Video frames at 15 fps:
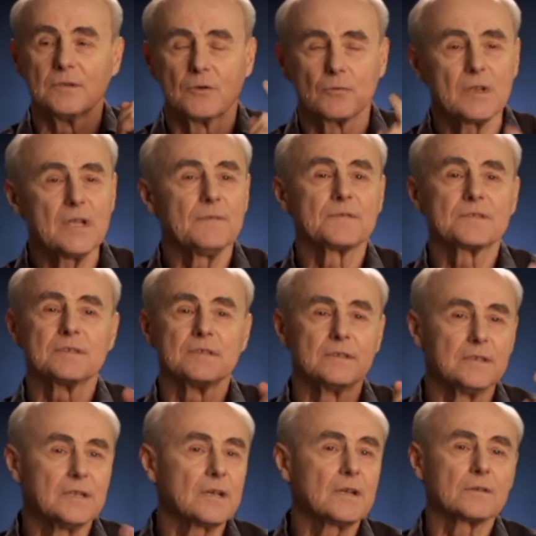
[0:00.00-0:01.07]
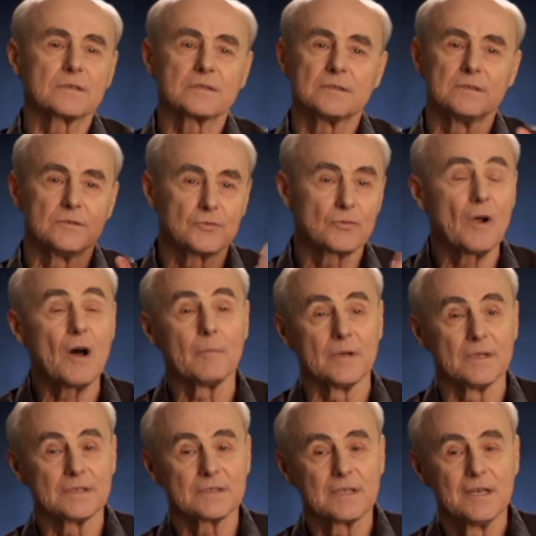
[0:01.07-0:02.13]
and griefs and guilts and
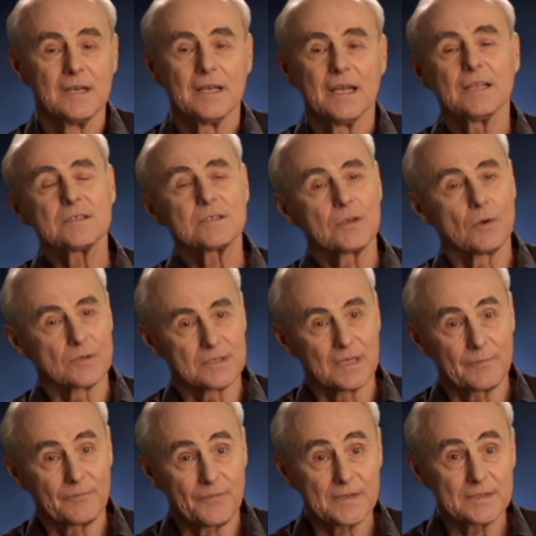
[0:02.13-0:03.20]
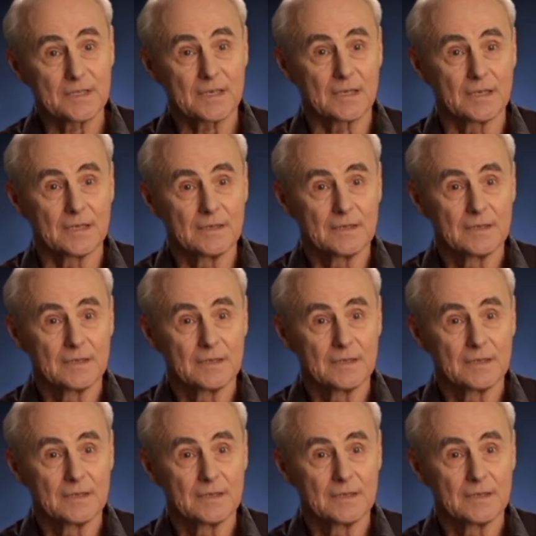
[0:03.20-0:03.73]
traumas, it shows up physically.